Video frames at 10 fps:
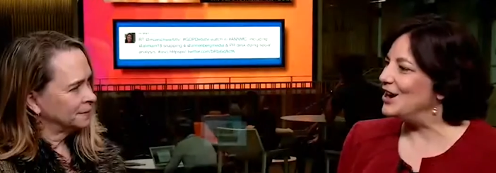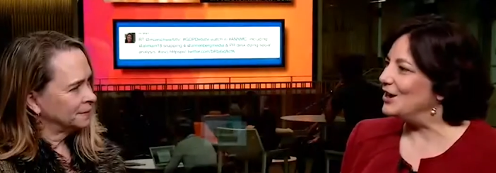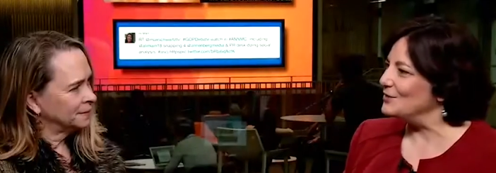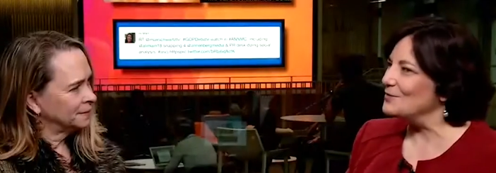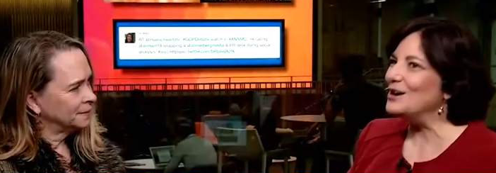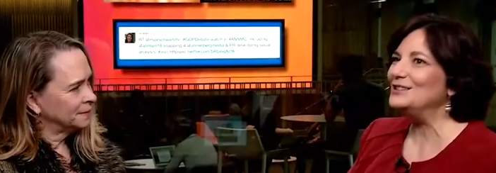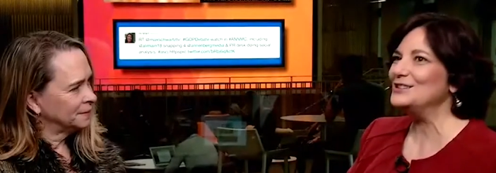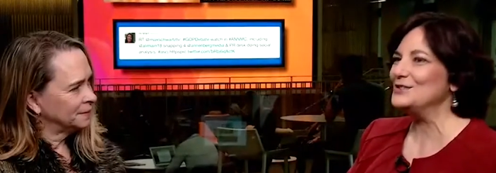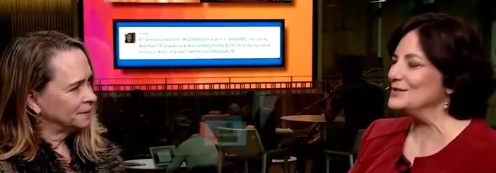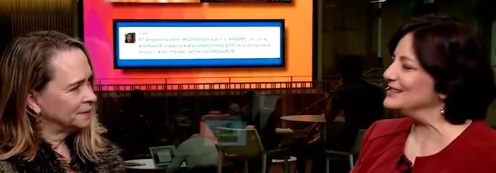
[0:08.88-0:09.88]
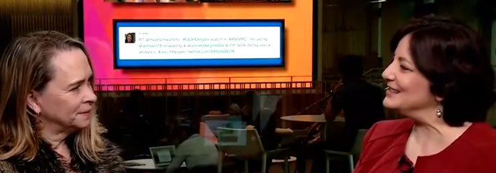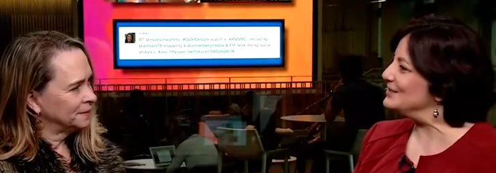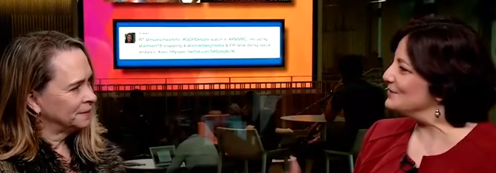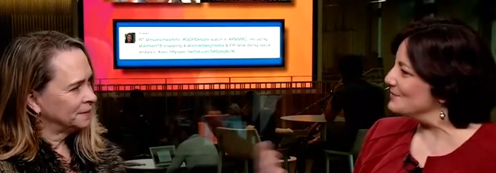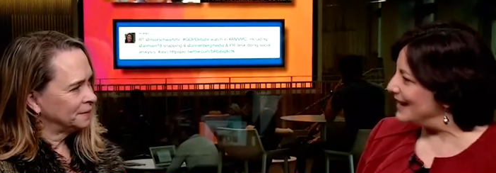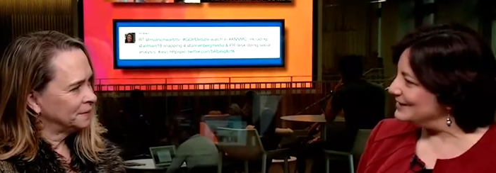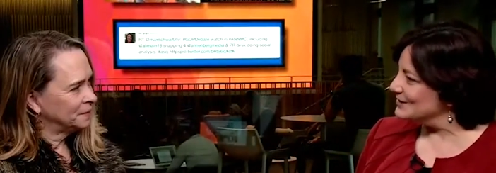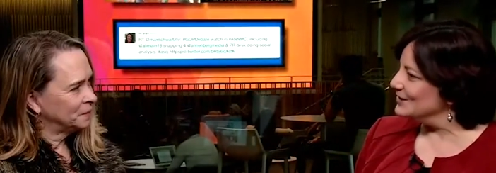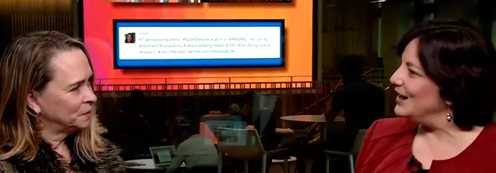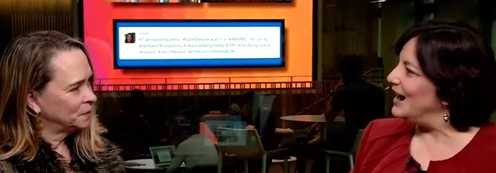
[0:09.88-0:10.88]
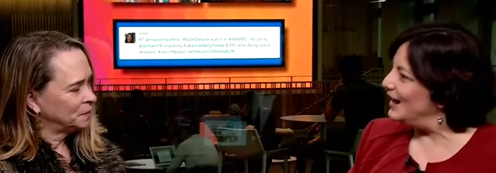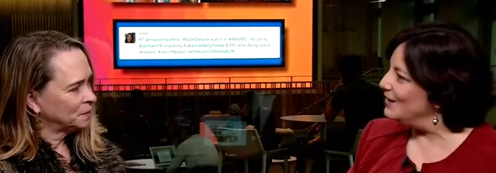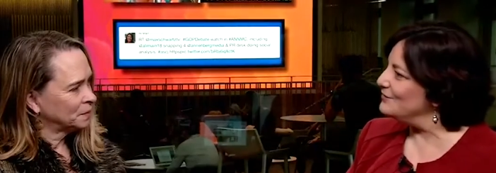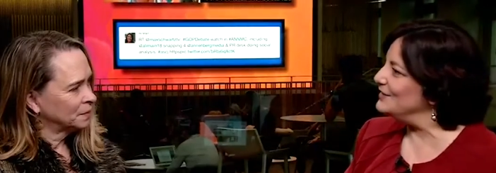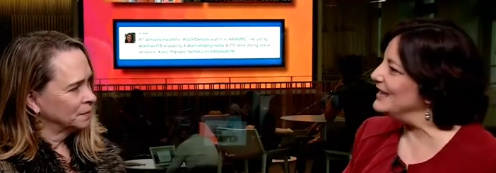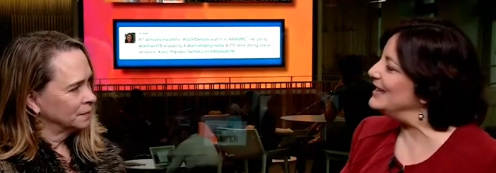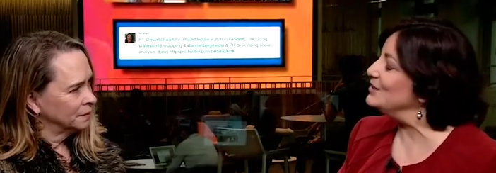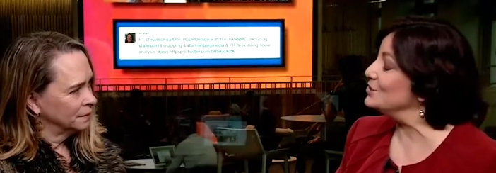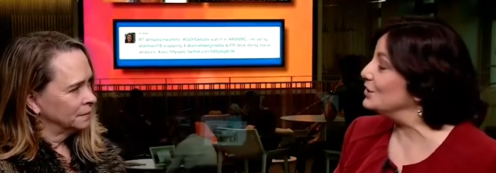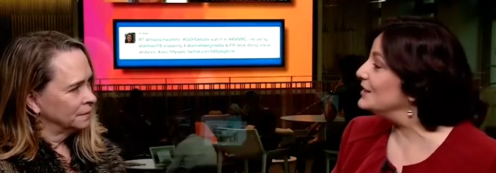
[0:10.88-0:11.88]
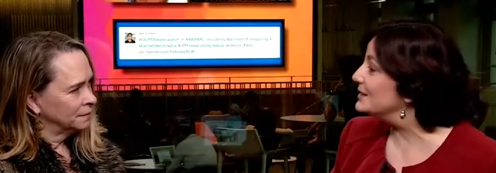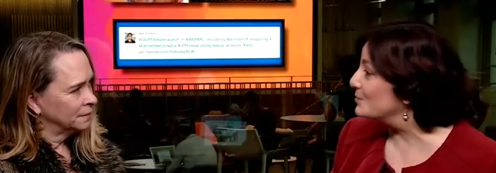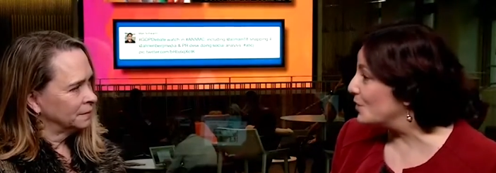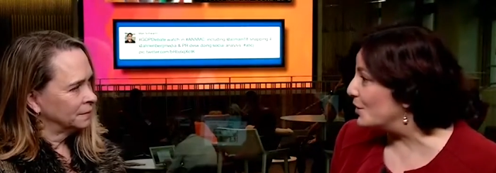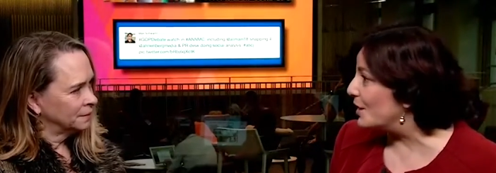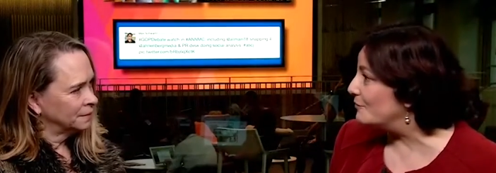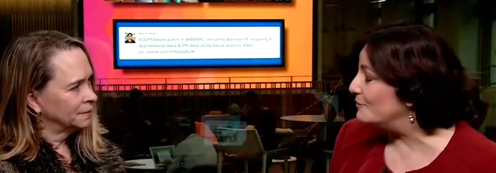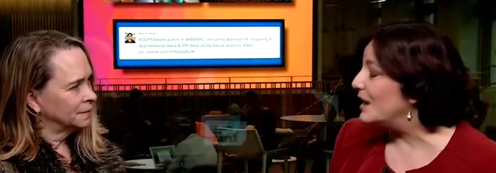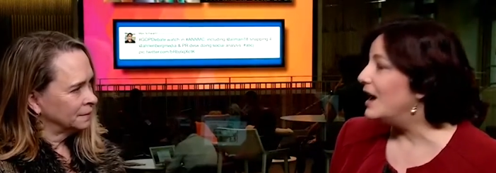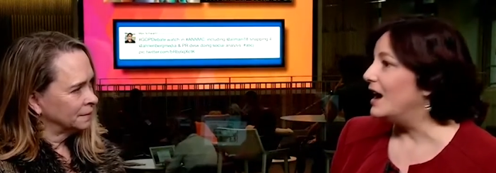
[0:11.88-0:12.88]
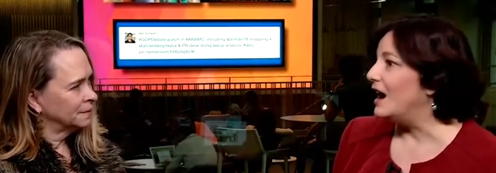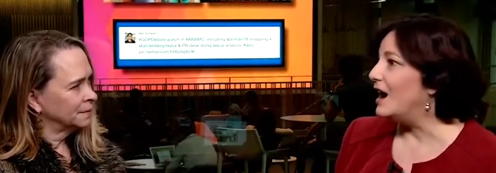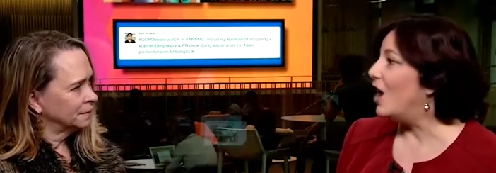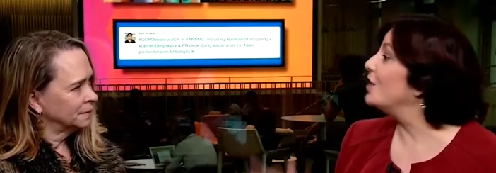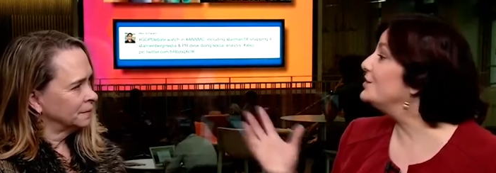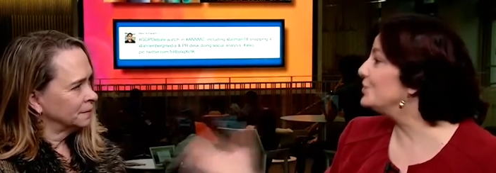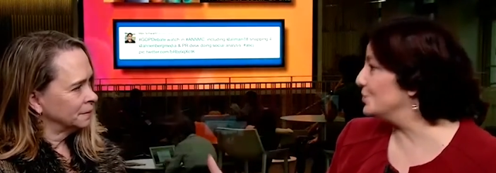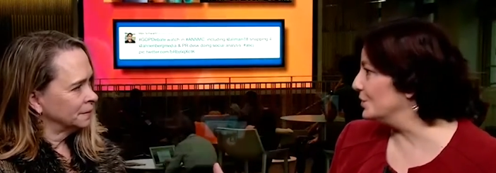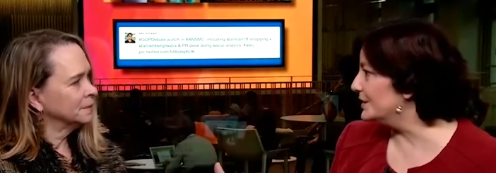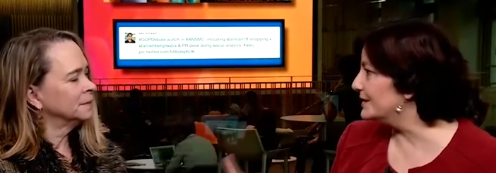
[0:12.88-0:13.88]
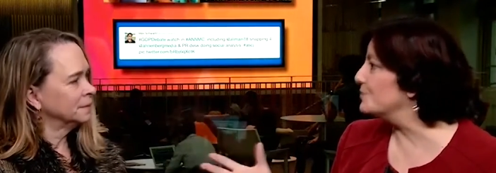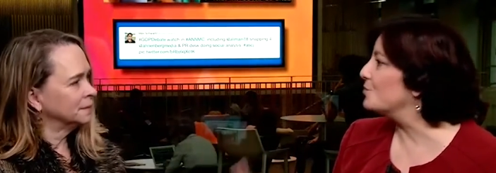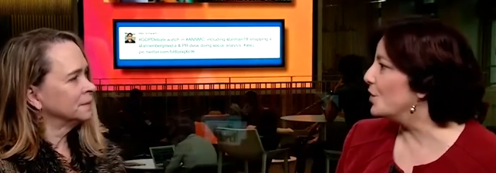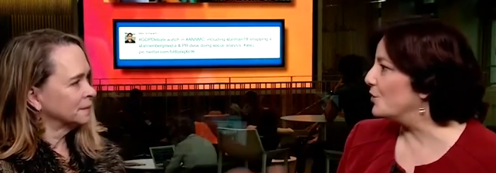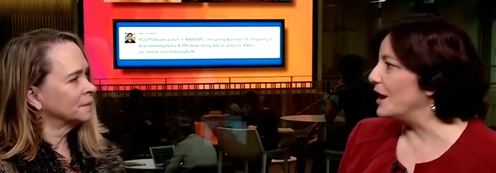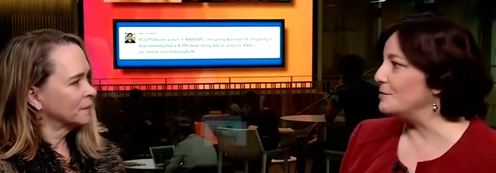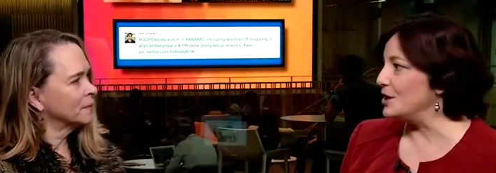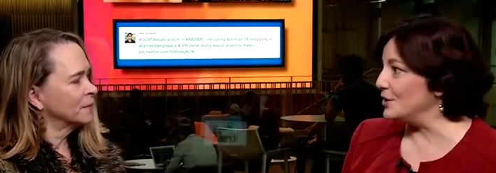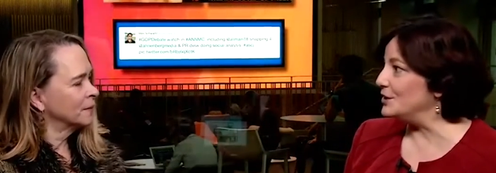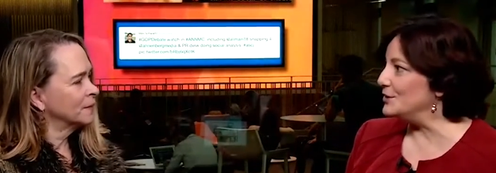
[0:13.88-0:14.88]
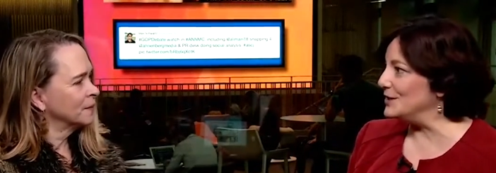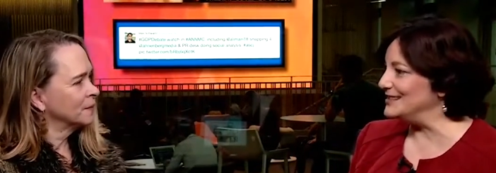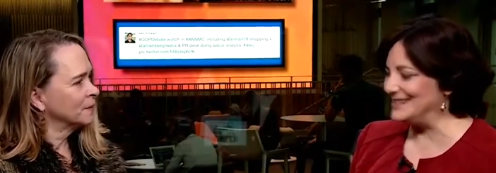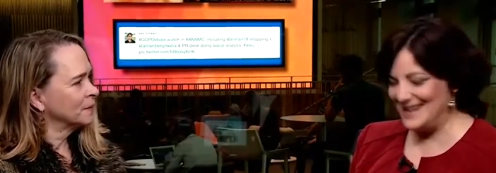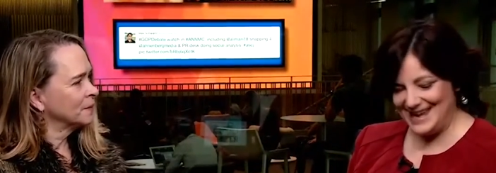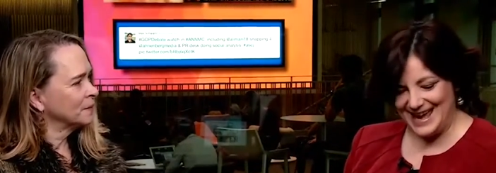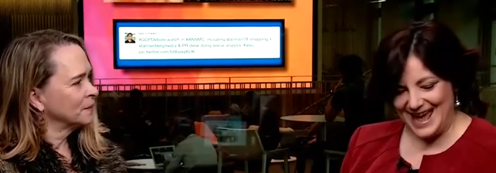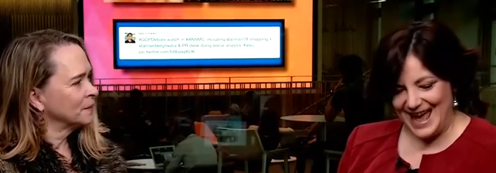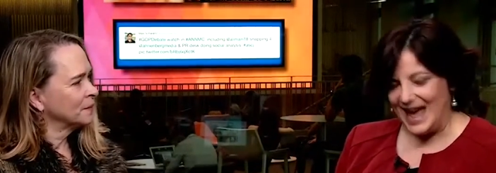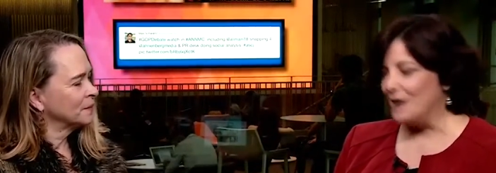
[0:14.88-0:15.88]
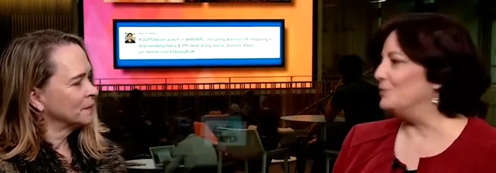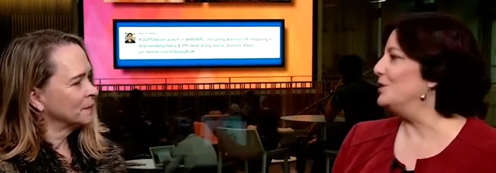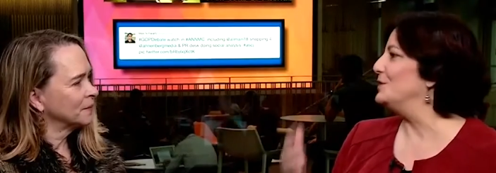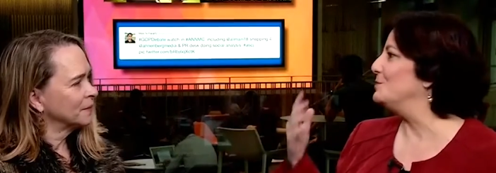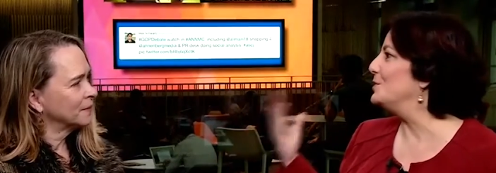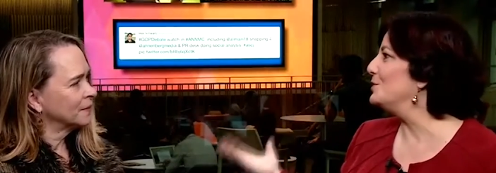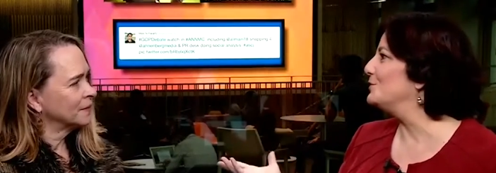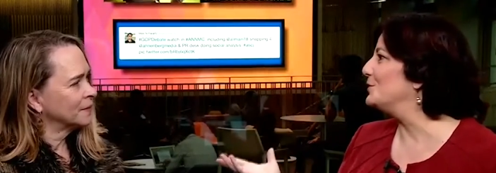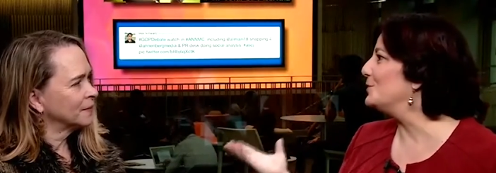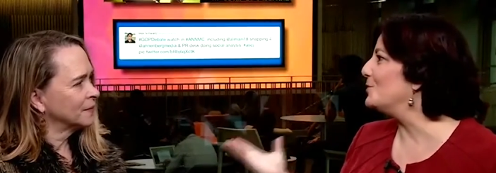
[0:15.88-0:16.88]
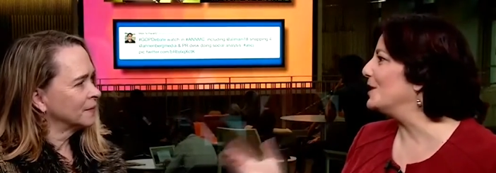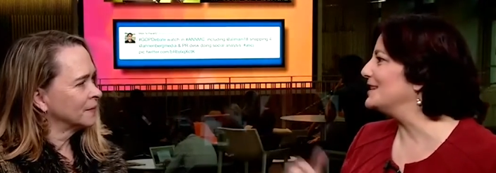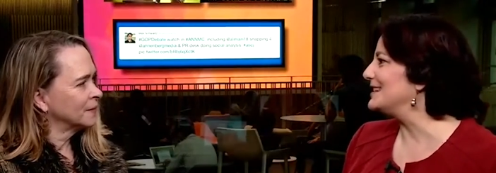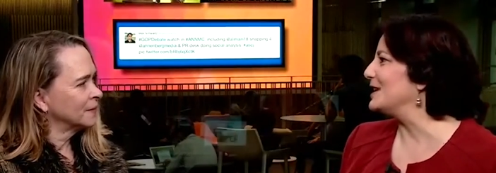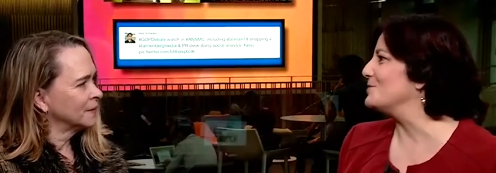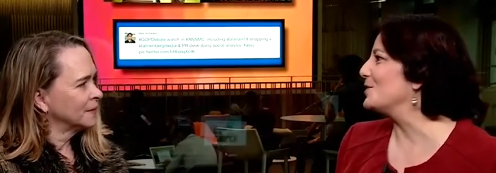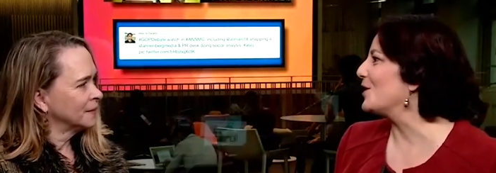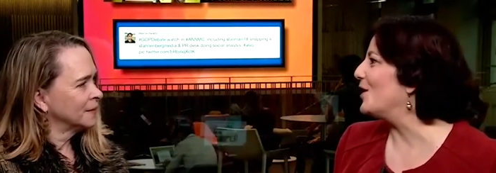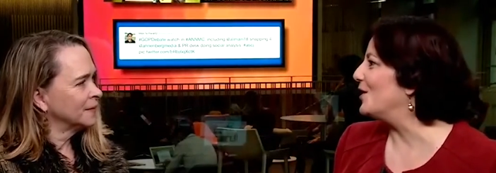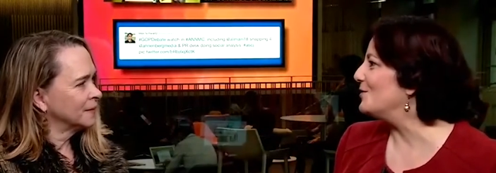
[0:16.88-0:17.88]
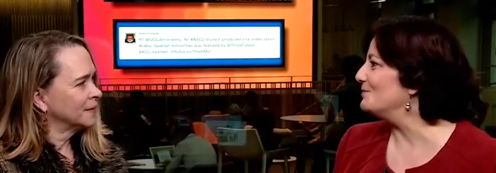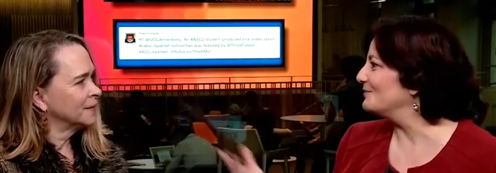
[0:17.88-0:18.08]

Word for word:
Speaker 1: Anawalt, who is the director of the journalism program, uh, arts journalism program here at USC, and we're at the beautiful Wallace Annenberg Hall.